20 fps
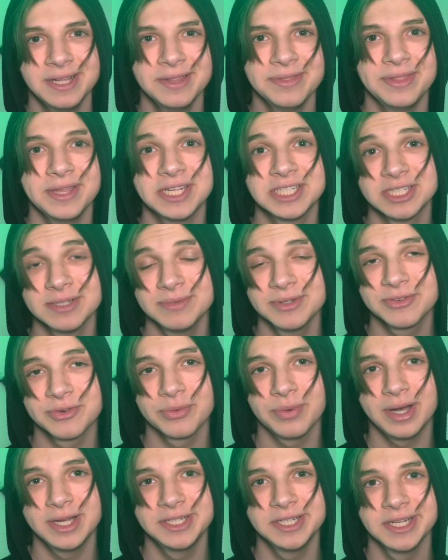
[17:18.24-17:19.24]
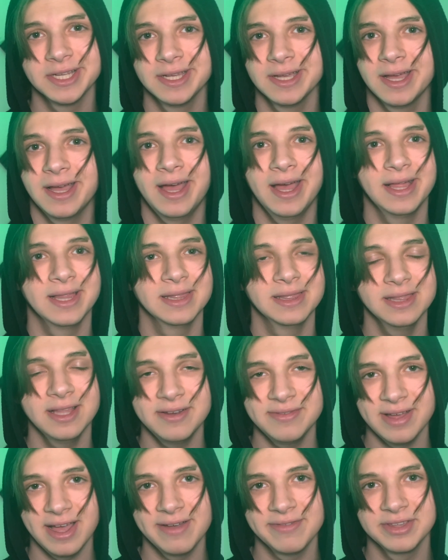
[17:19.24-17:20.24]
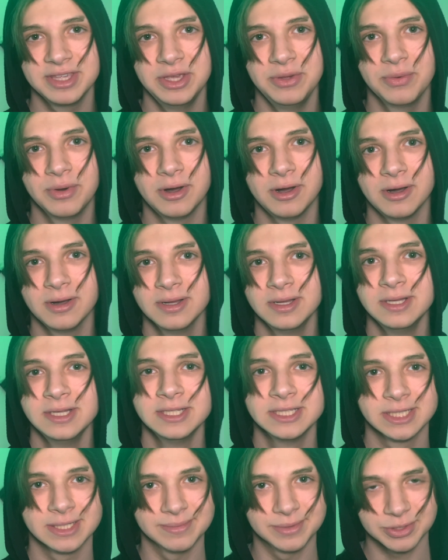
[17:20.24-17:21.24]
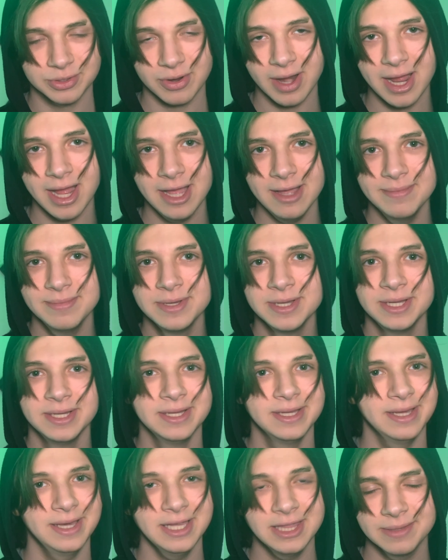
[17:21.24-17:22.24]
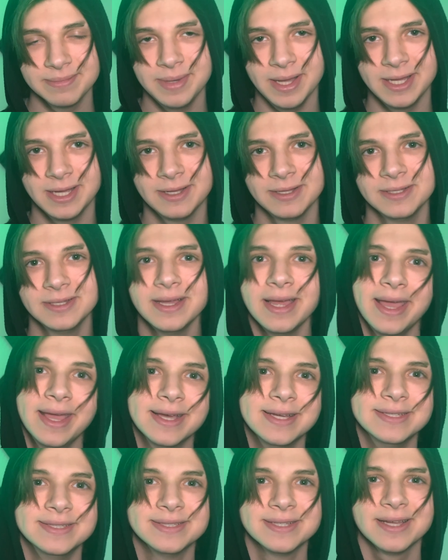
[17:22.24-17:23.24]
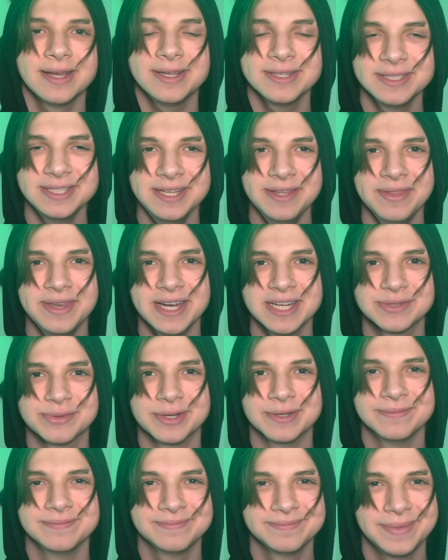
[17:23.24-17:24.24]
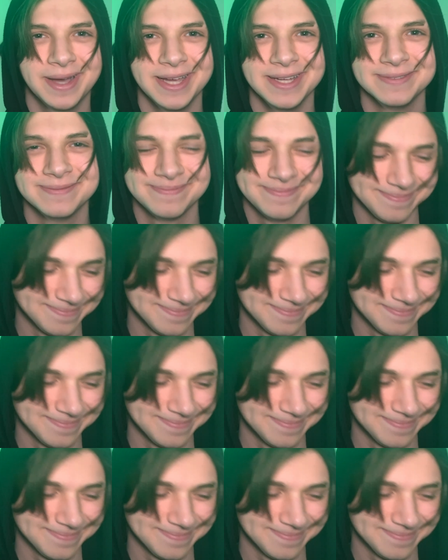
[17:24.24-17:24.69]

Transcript: Thanks so much for watching. I love having you all. Subscribe, hit the bell, and I'll see you in the next one. Bye.